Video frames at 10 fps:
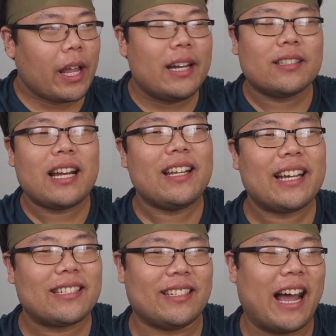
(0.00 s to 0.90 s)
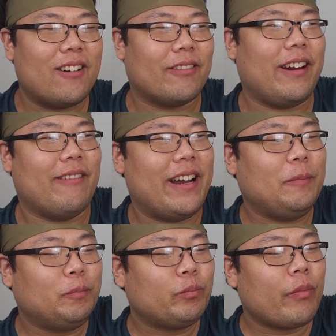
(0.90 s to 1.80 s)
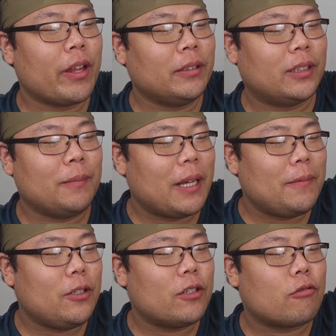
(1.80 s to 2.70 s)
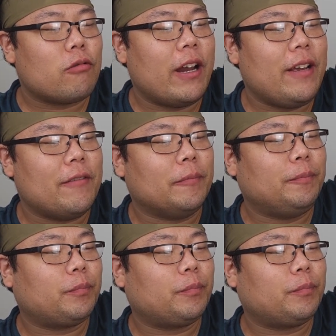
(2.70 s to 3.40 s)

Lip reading: And it's not like it's a downgrade, right? Sometimes you just crave.